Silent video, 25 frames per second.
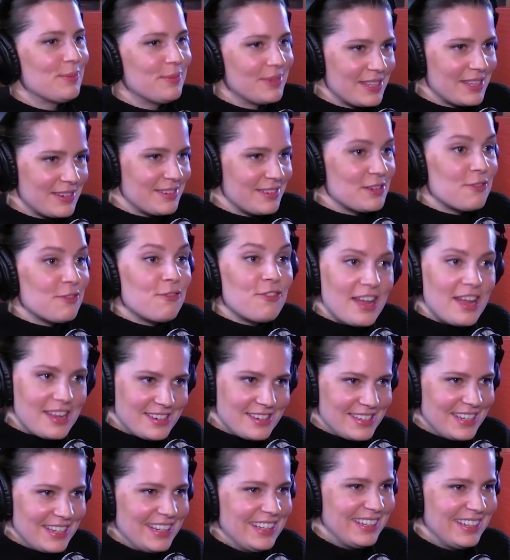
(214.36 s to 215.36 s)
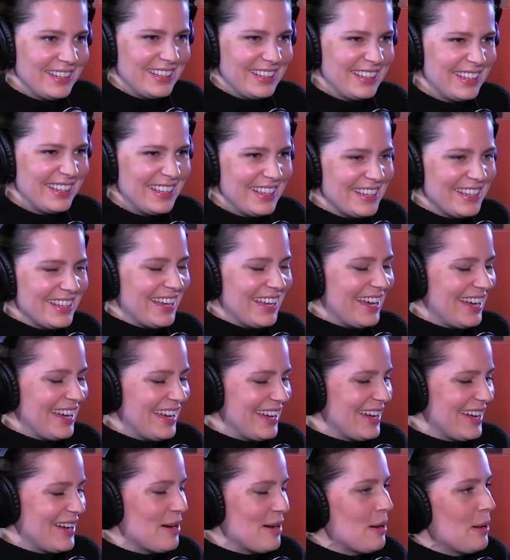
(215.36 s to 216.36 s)
defend
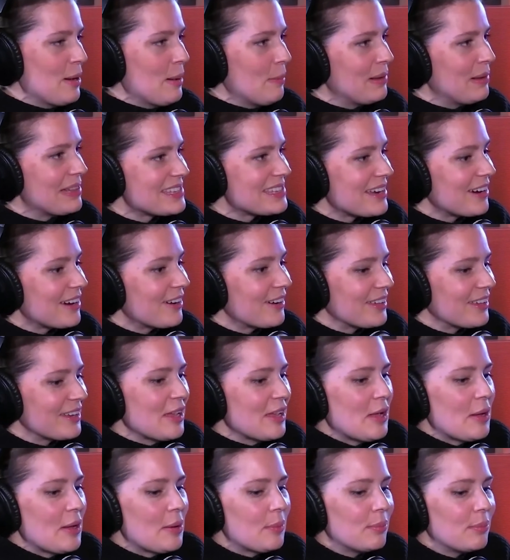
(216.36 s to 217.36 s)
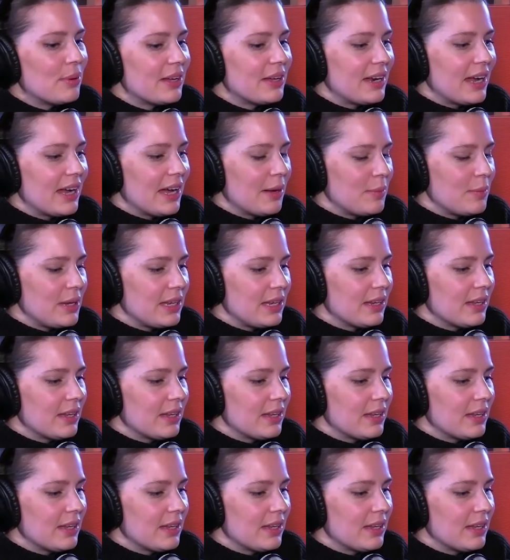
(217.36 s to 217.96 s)
Peltarion. But I mean,